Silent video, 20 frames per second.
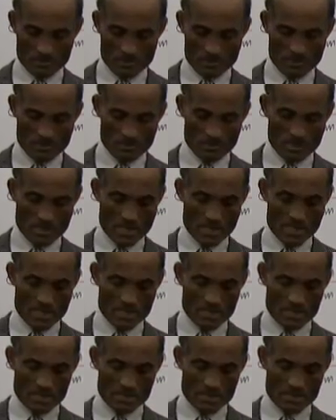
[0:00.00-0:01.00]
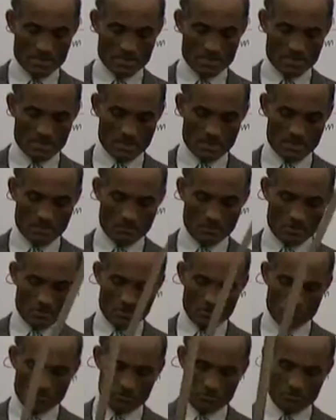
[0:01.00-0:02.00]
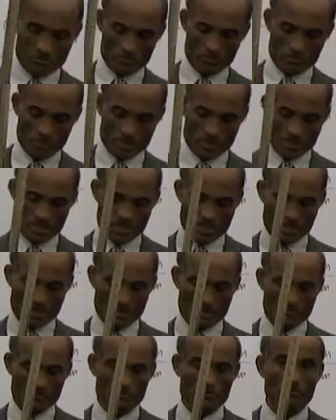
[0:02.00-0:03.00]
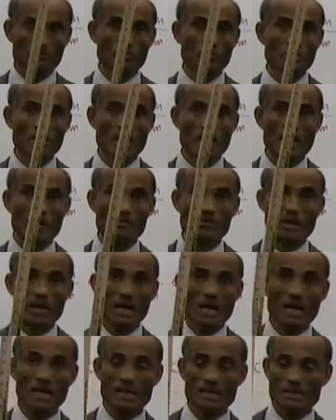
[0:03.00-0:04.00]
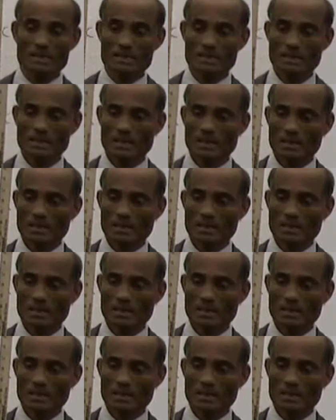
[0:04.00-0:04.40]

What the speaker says: Alright, I'm going to give you now the height.